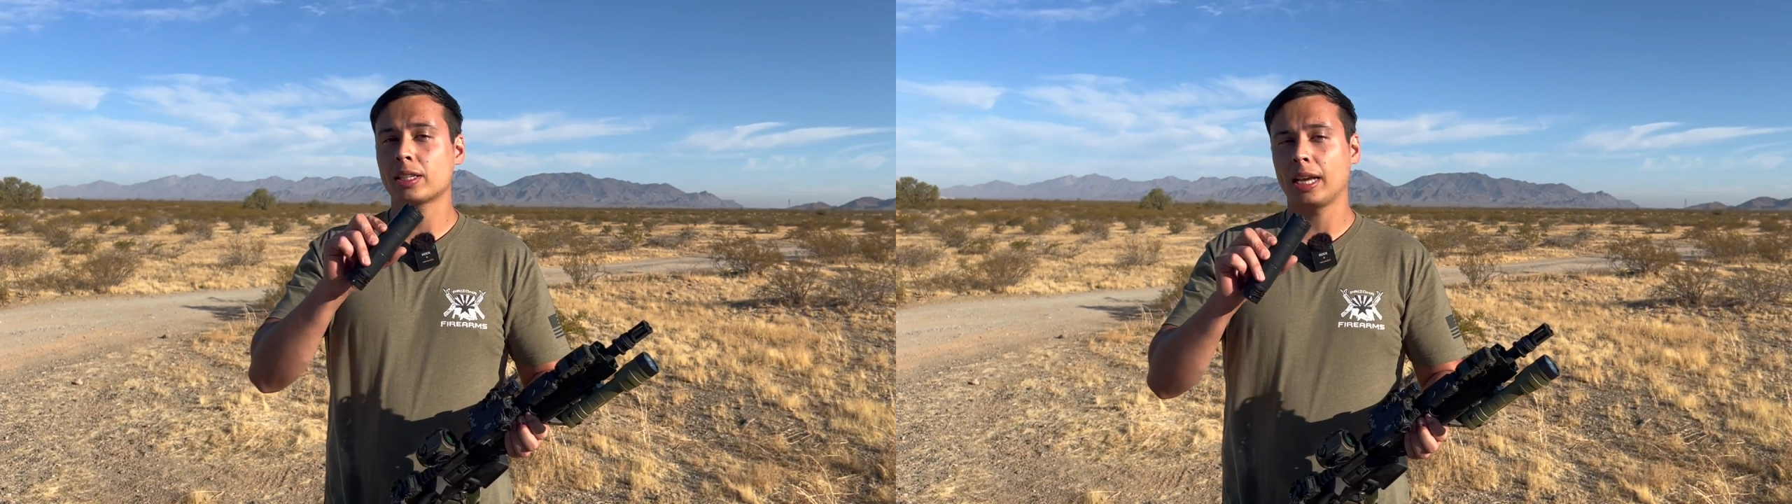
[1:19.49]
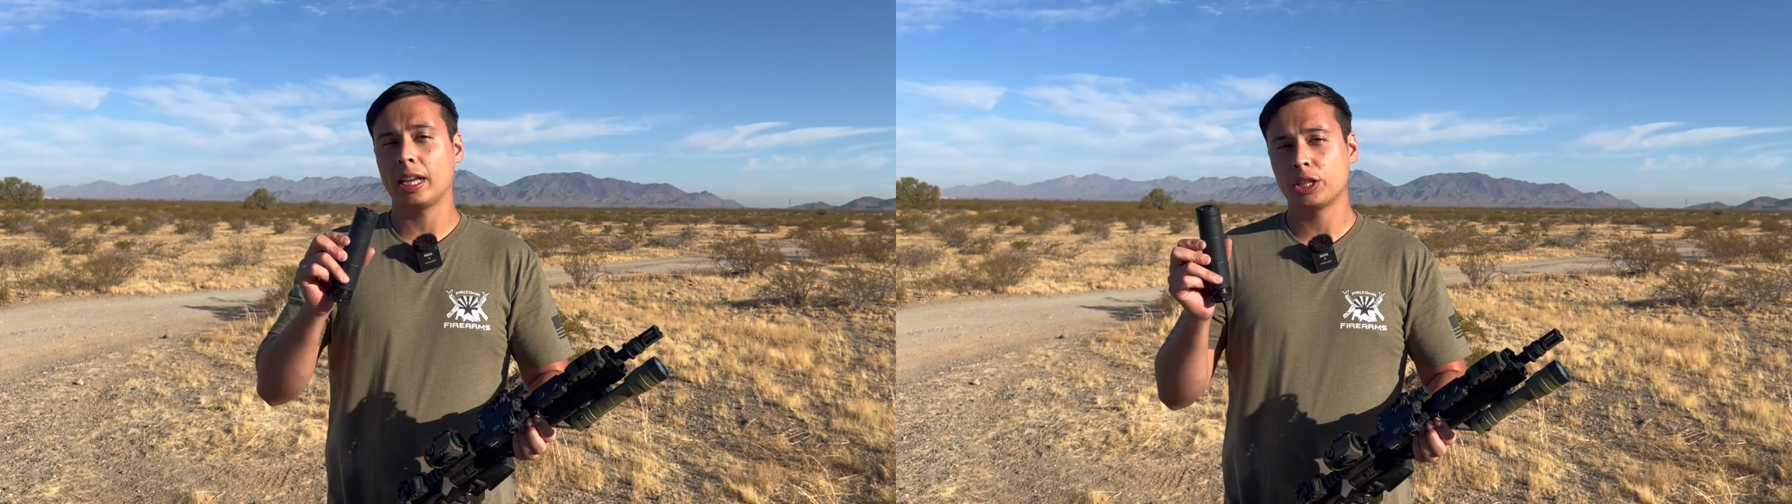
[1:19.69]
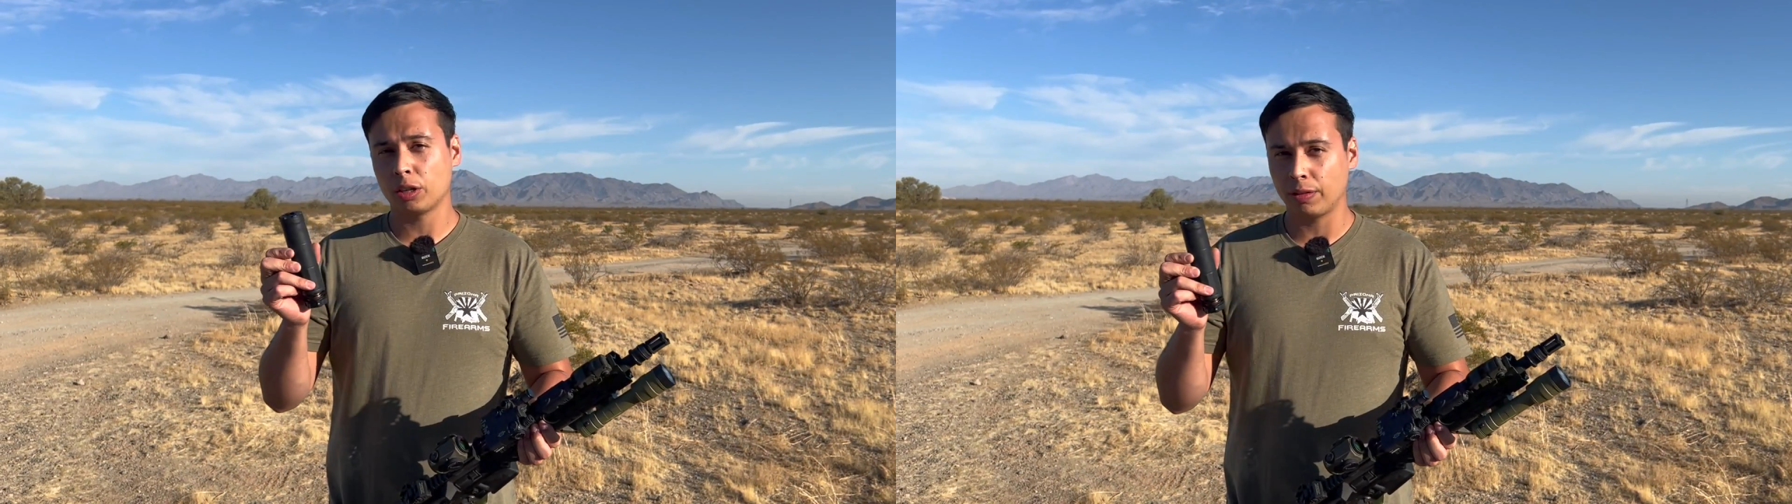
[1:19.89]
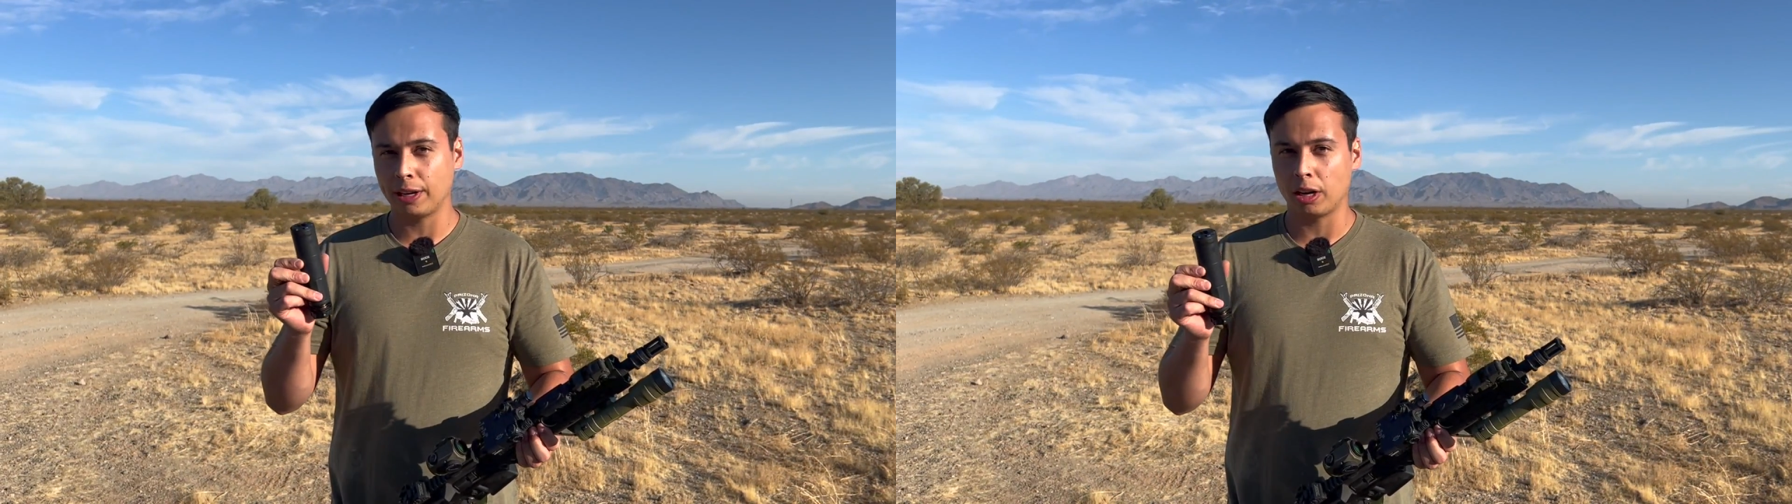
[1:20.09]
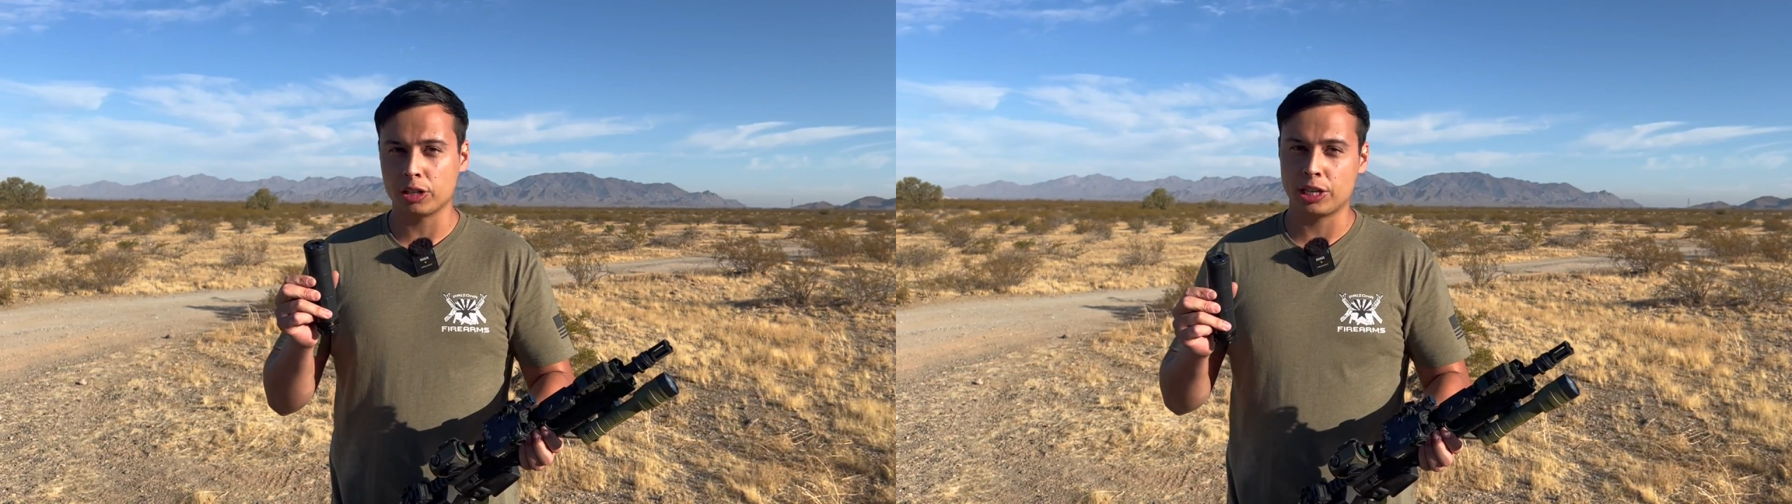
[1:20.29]
and a
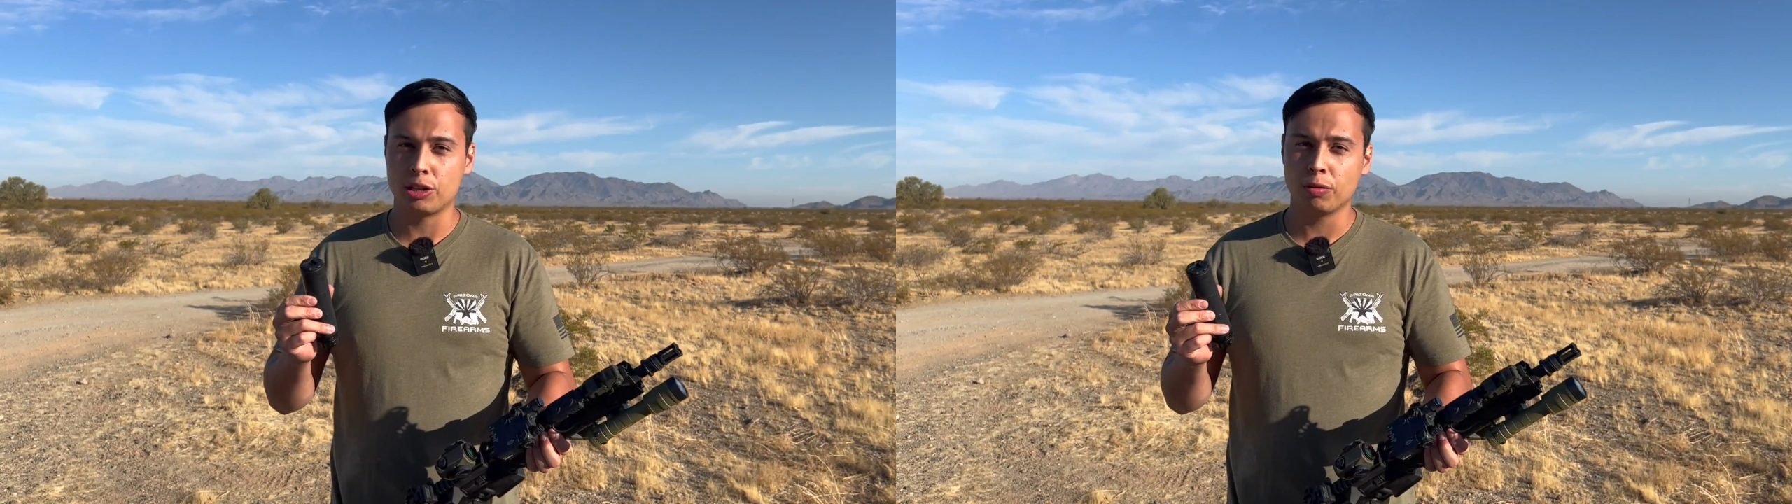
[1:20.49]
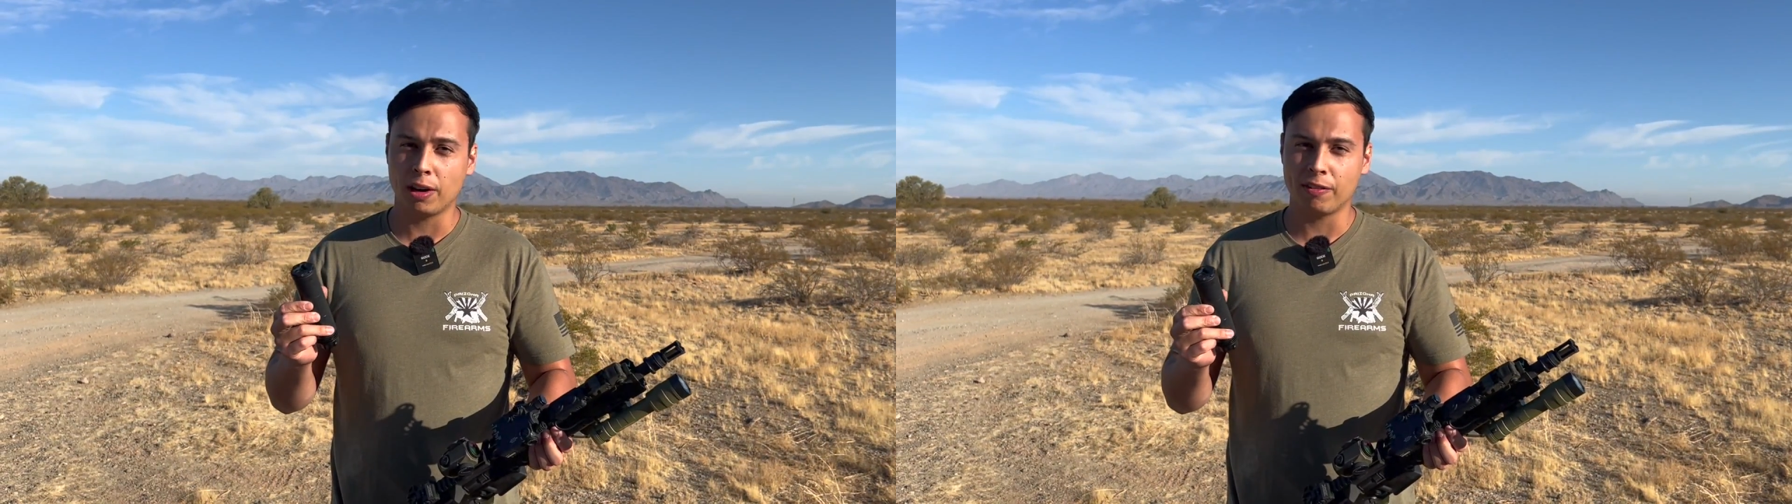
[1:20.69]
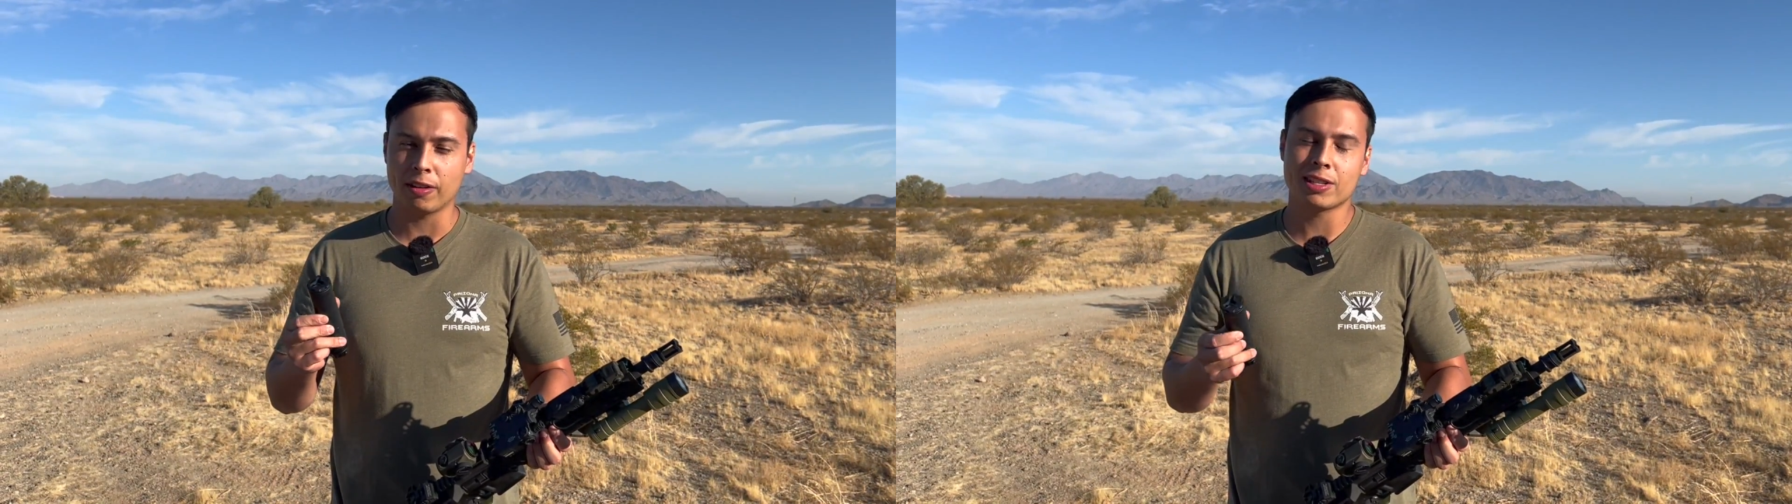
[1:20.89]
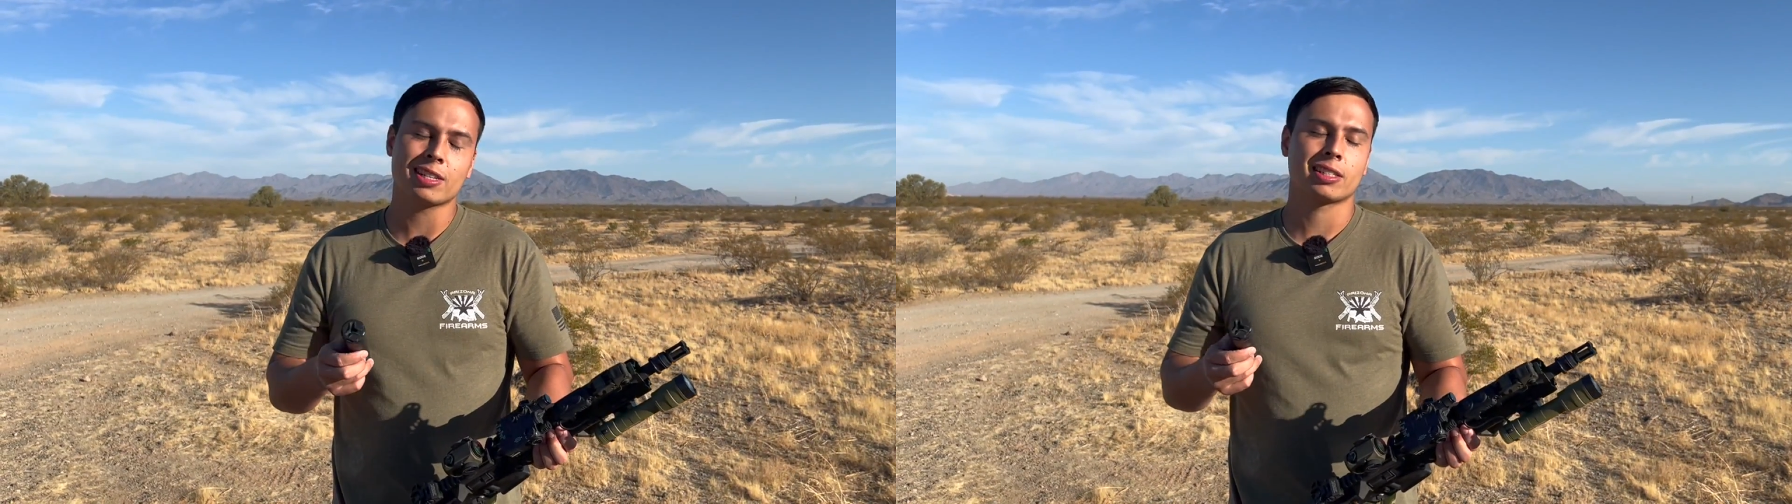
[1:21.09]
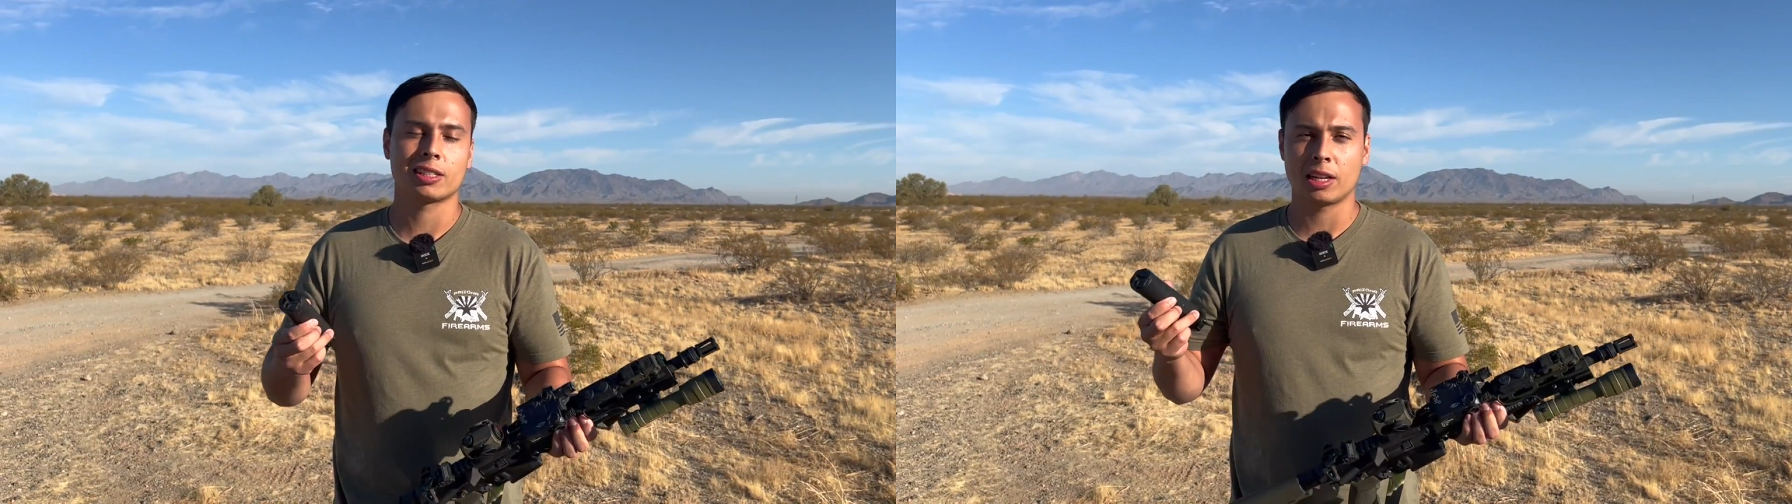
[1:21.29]
Surefire RC2 5.56 because I